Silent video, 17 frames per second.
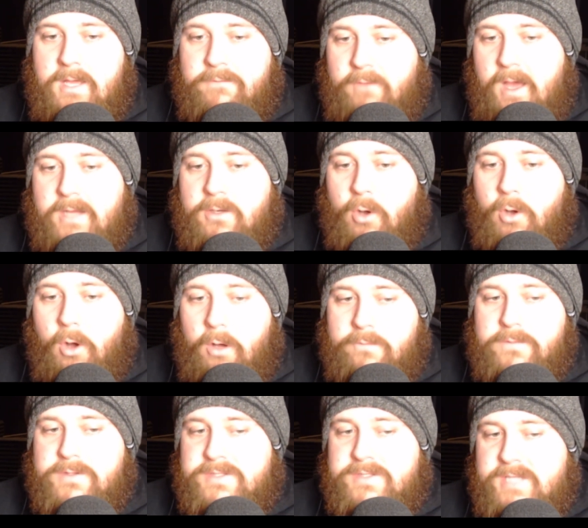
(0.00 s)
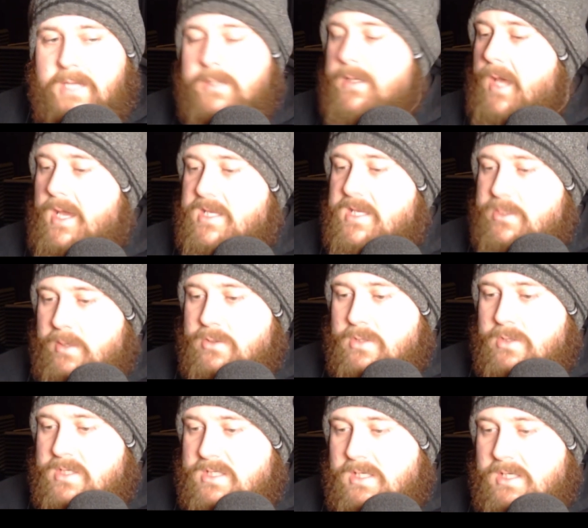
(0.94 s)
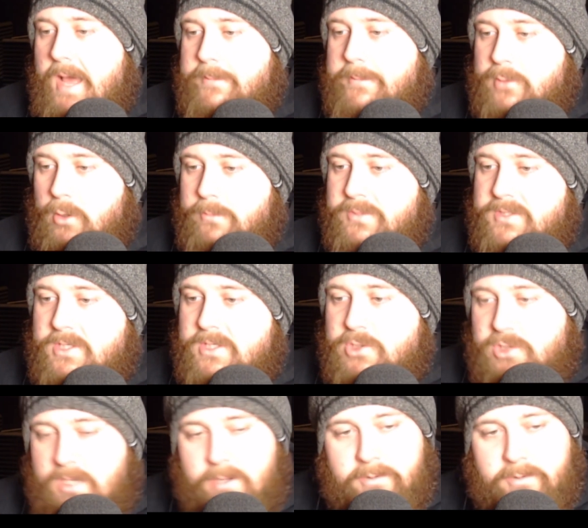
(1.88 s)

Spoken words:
if I got offered 10k to enter a slap competition,